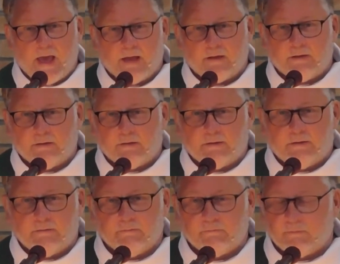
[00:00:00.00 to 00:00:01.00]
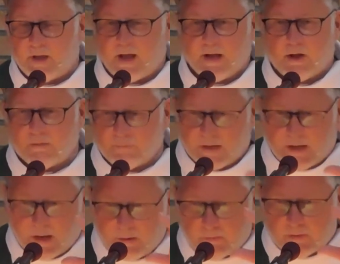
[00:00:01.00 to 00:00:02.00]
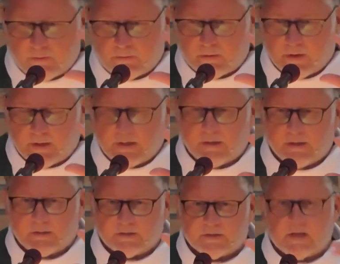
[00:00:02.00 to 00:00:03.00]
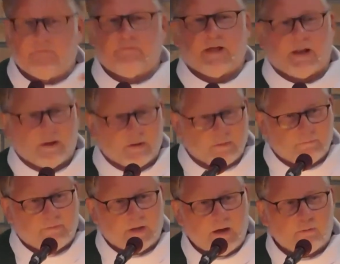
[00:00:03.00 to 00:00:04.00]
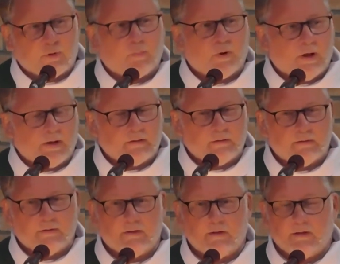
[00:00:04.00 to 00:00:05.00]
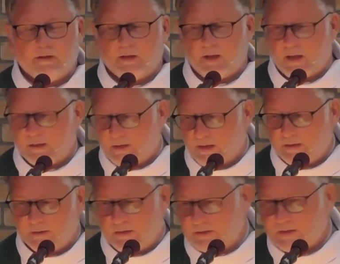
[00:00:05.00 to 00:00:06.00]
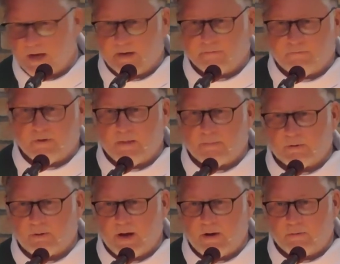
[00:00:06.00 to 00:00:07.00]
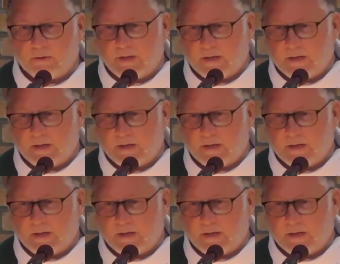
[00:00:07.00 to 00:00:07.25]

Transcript: And I got my camera going, and then it just it fell out of the flower pot, and then it kind of flopped around,